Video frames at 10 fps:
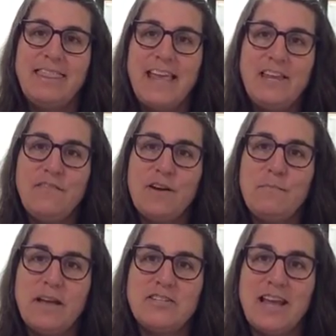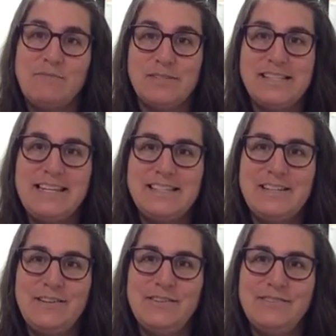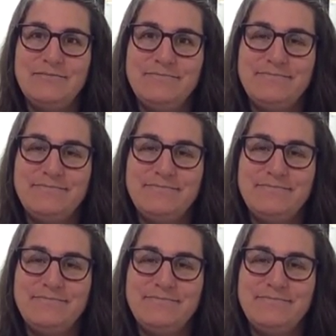Thank you very much, and we'll see you soon.